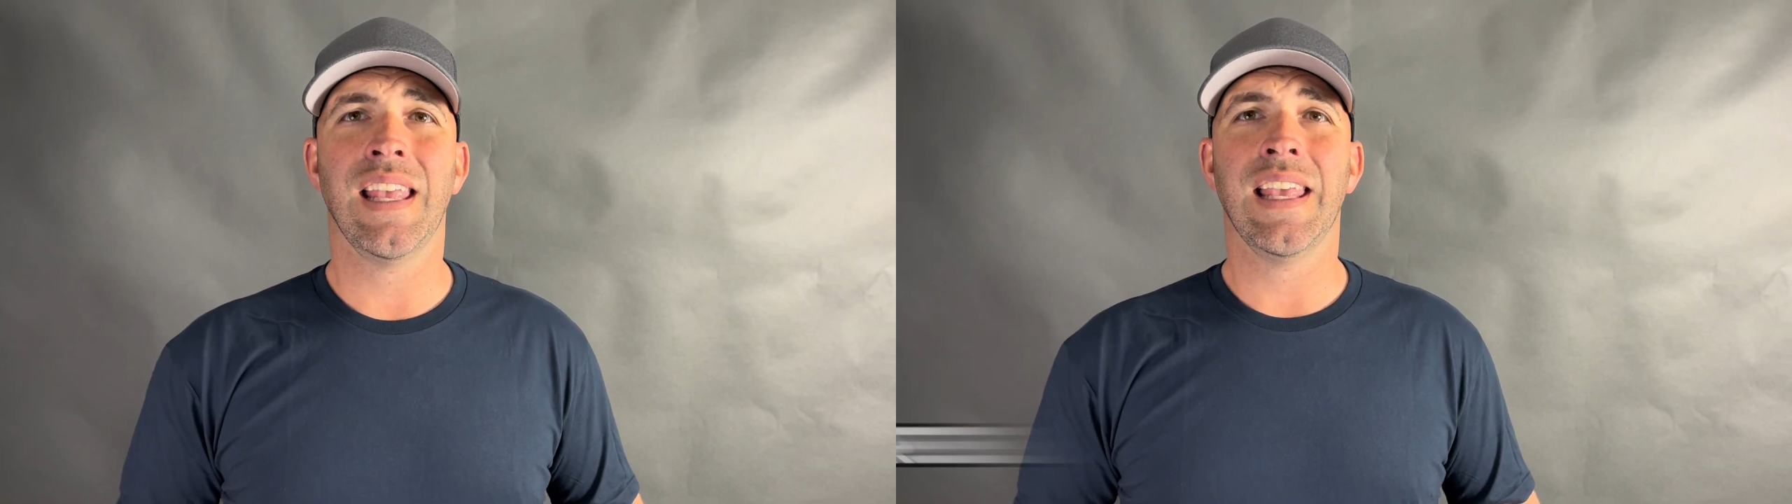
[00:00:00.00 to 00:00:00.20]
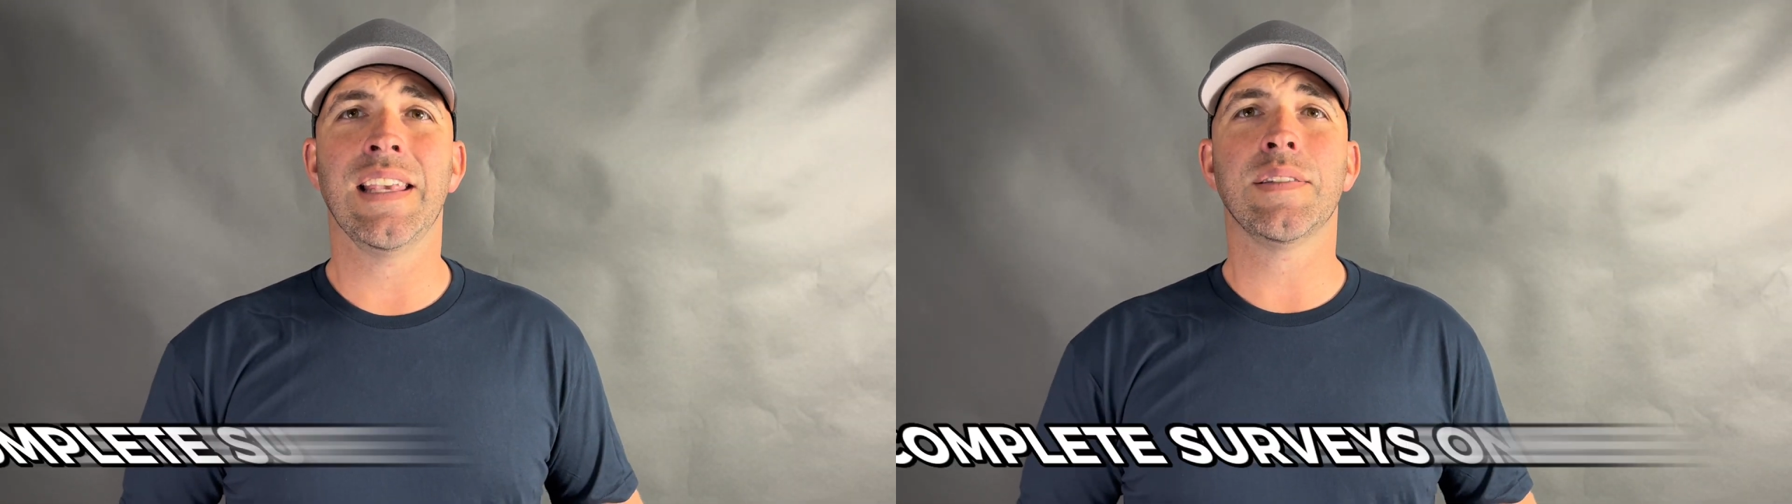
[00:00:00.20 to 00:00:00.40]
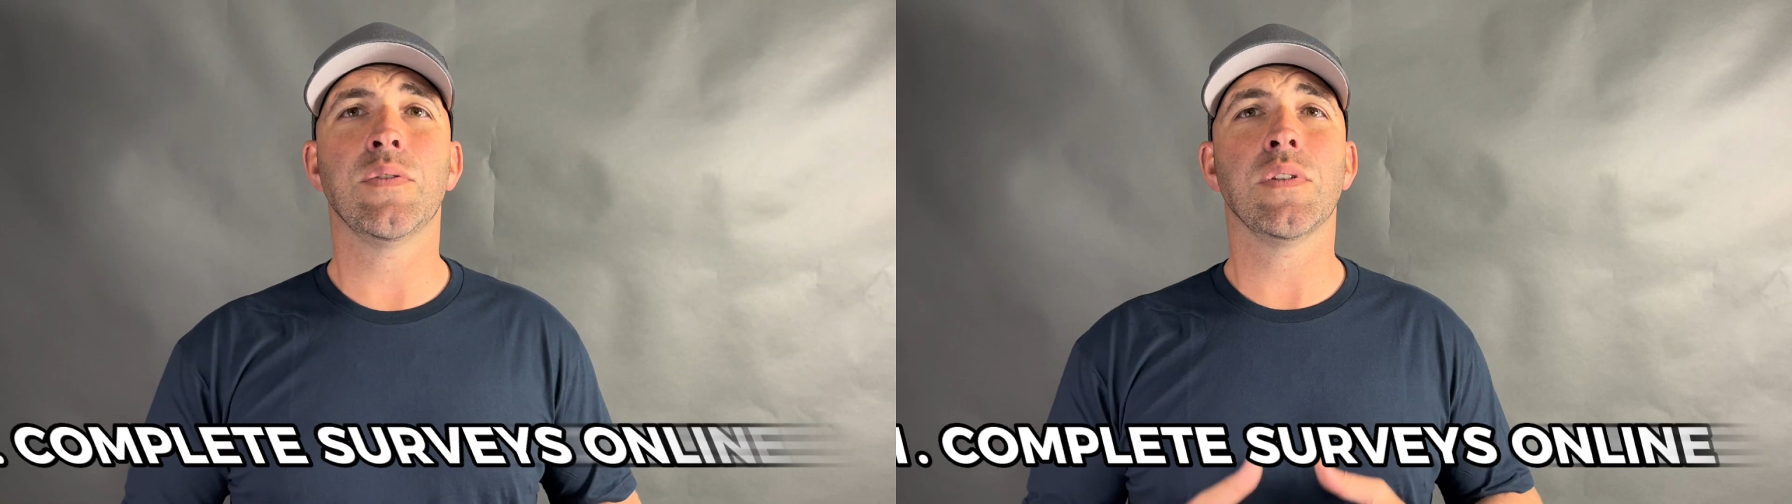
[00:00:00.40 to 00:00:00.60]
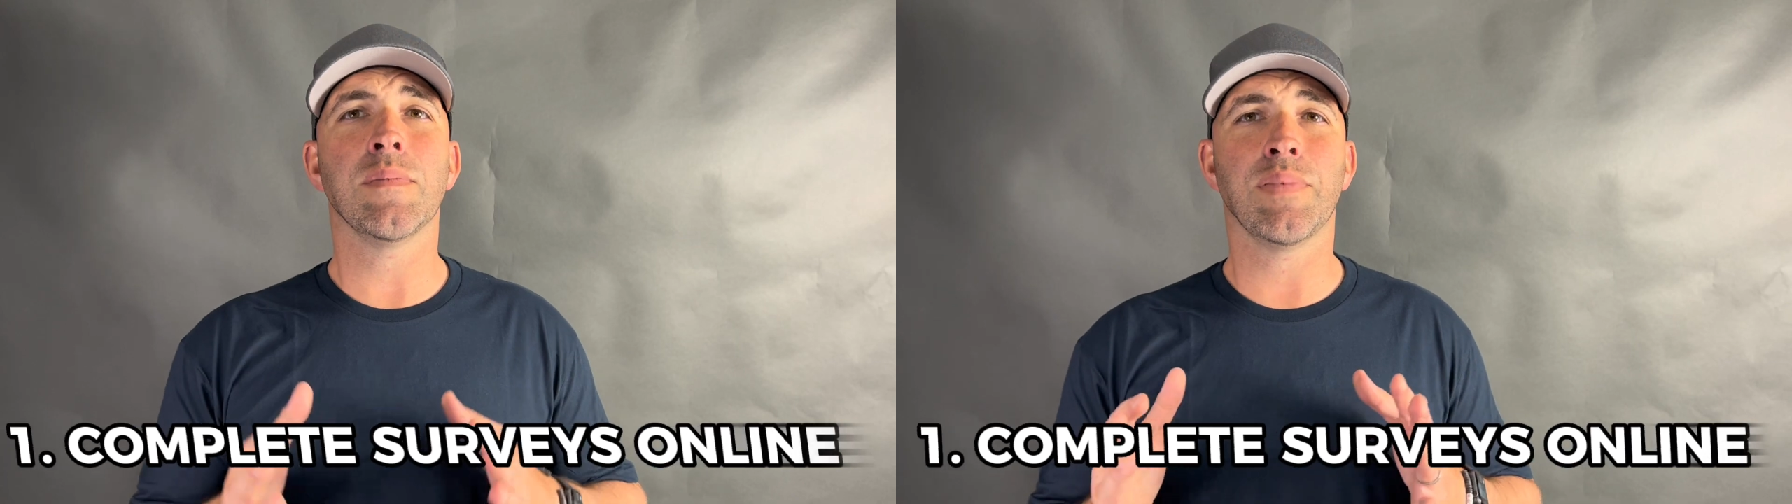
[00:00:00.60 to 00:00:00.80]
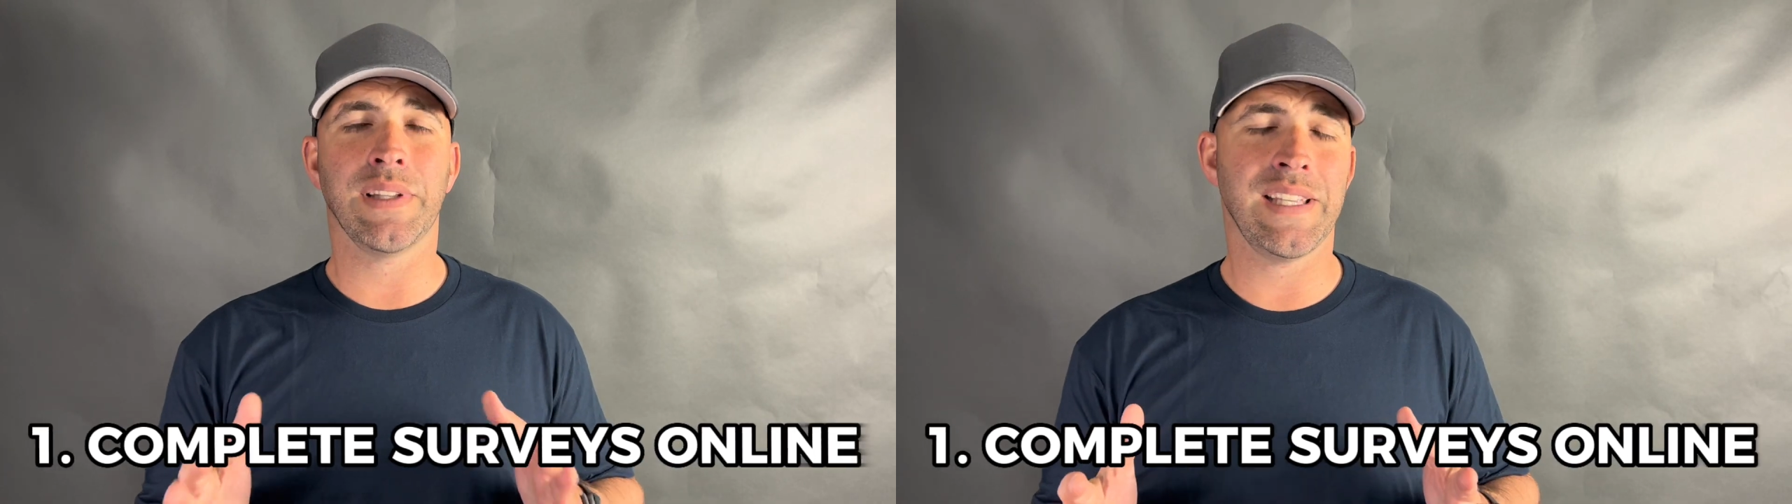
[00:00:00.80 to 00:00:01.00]
is to
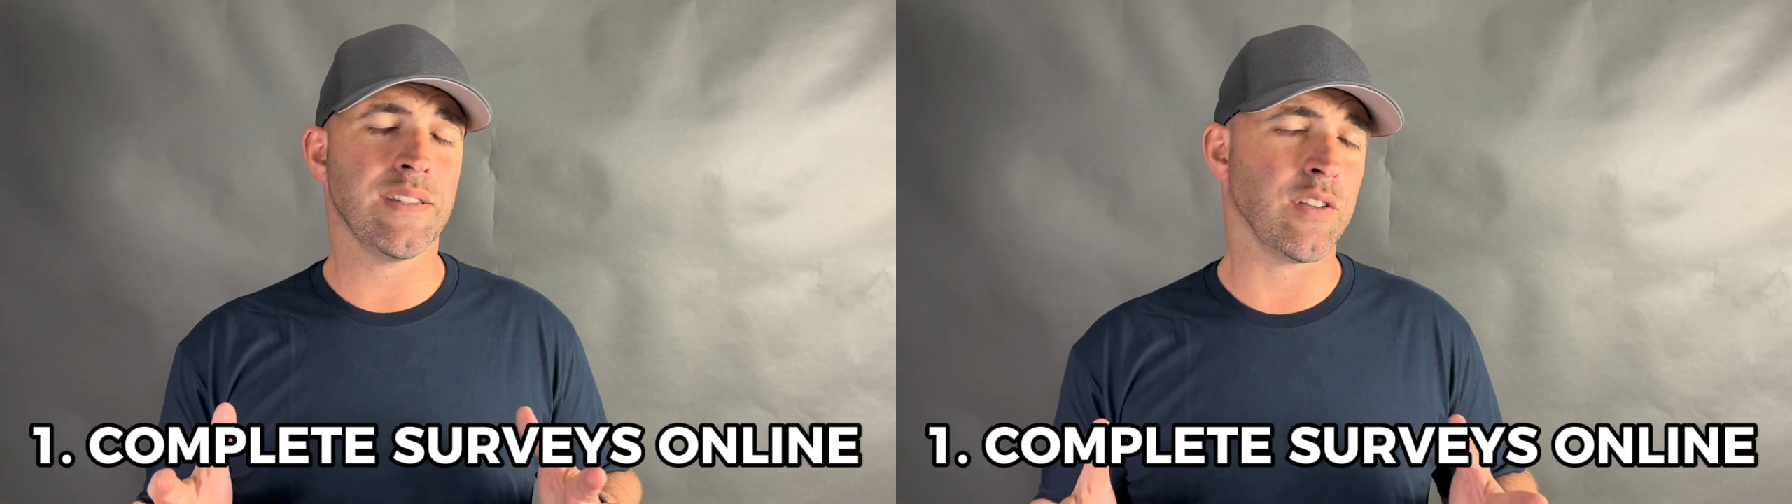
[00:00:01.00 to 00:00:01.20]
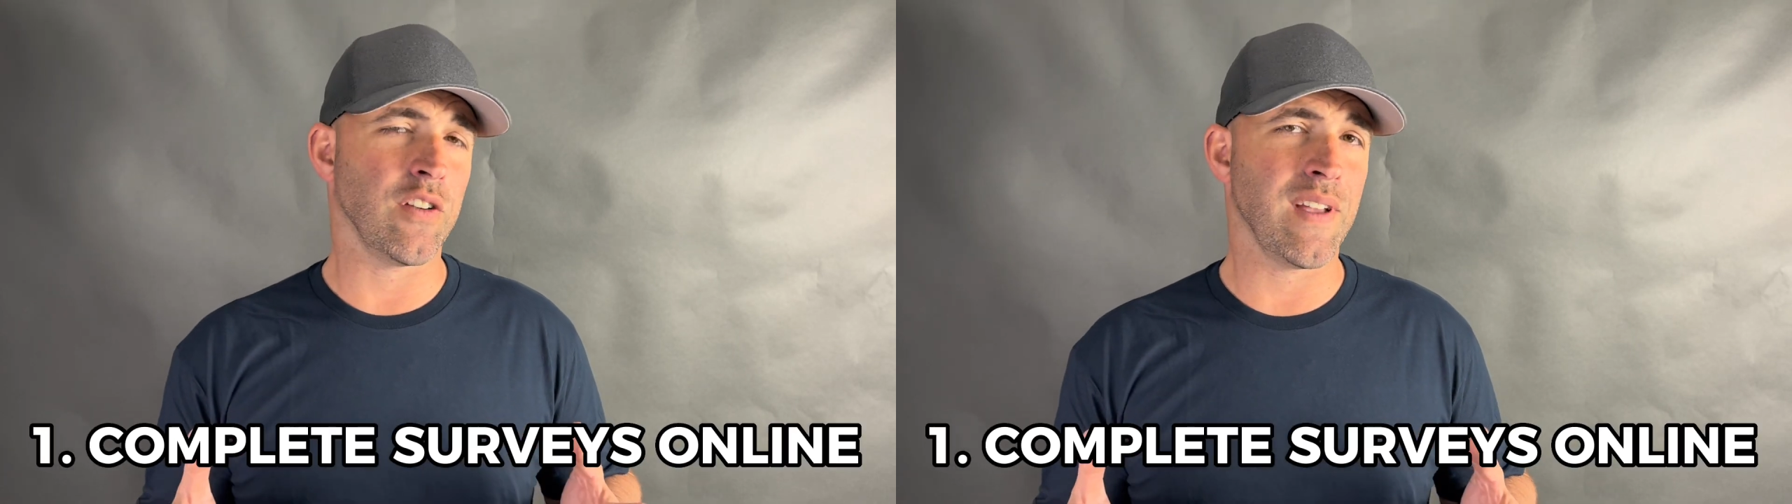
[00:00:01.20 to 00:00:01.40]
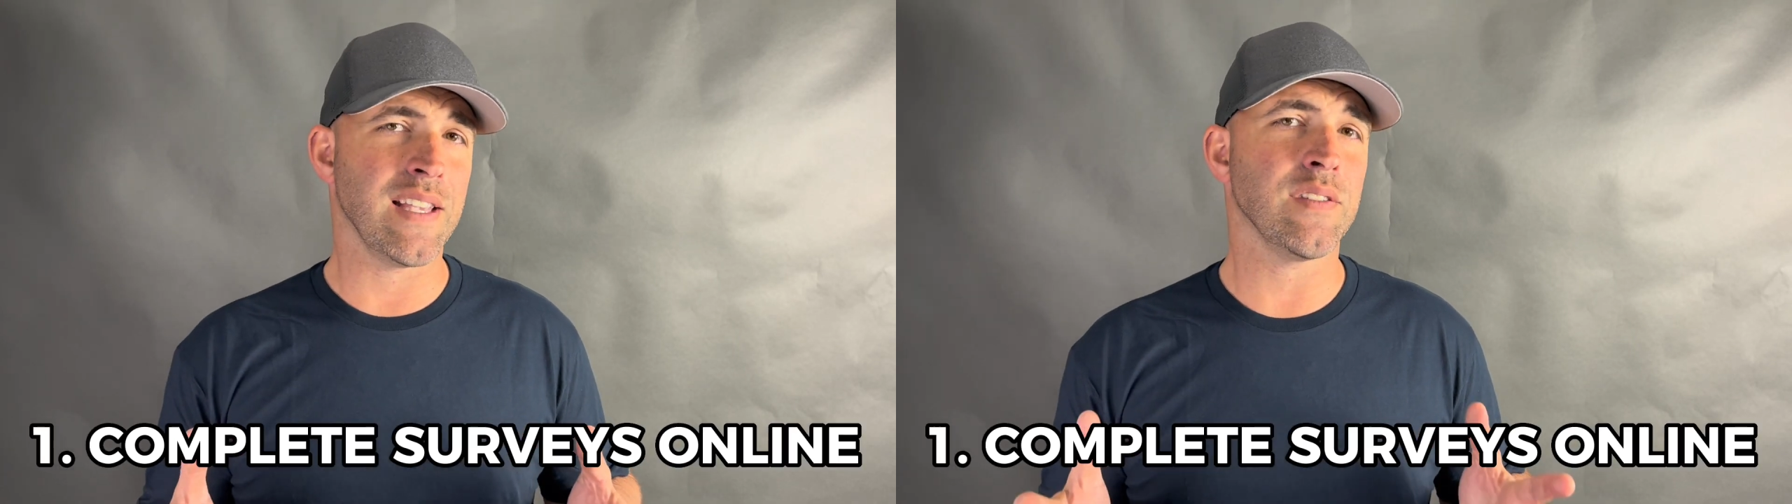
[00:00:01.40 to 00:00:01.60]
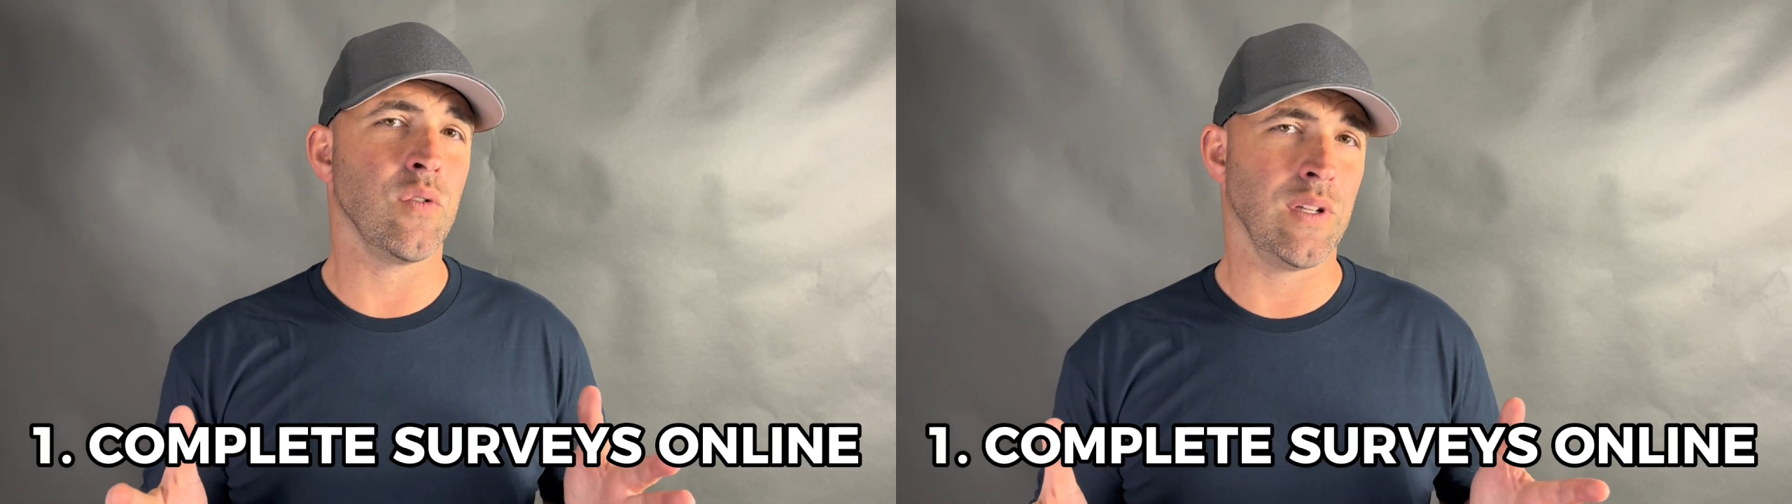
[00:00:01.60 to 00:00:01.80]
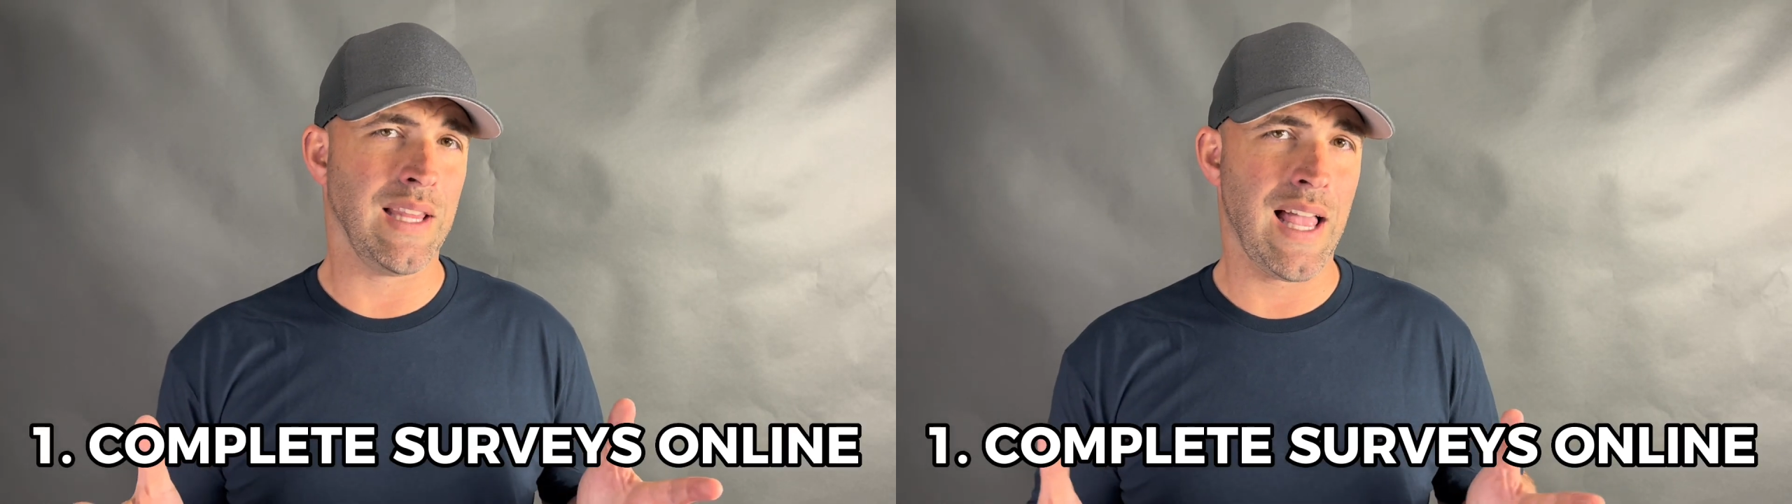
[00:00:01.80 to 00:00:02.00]
complete surveys
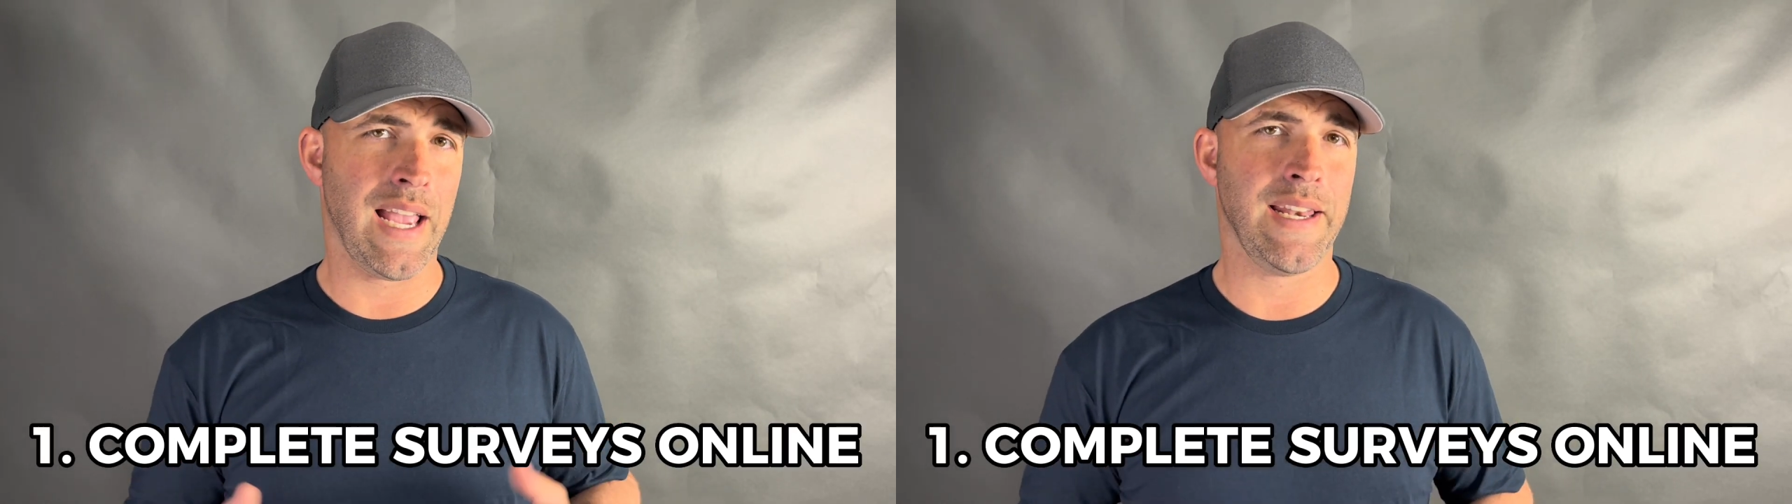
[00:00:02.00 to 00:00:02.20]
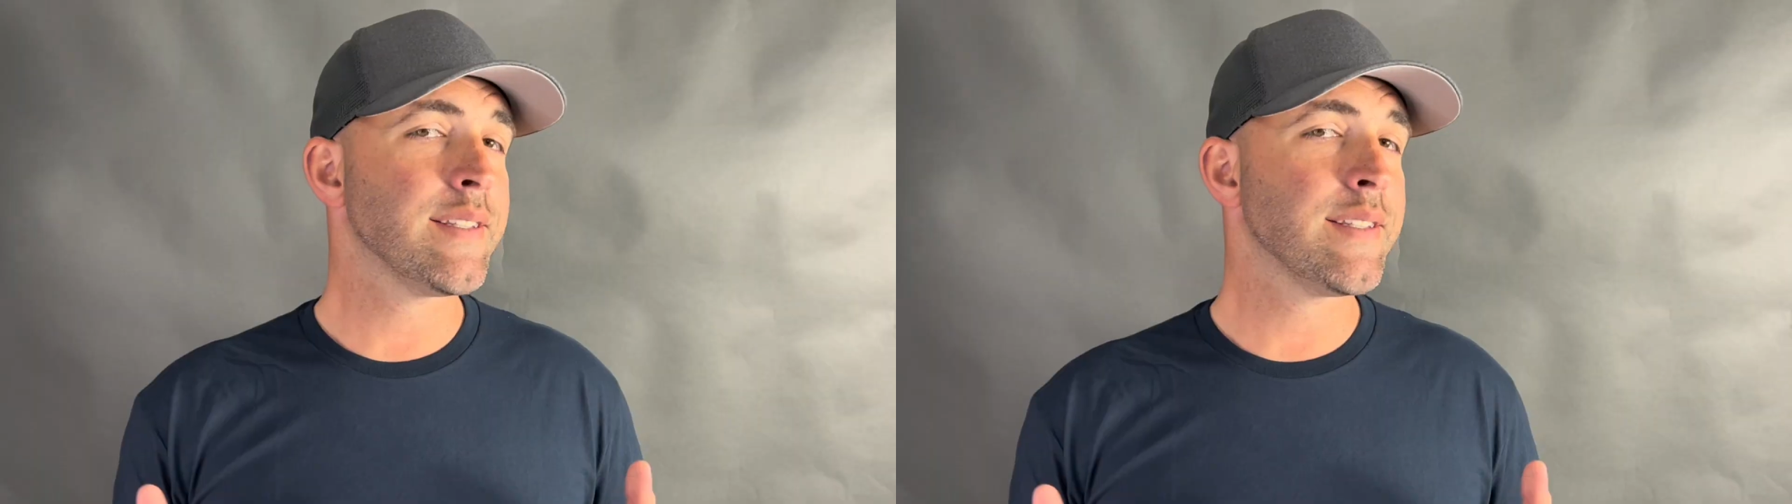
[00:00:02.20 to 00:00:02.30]
online.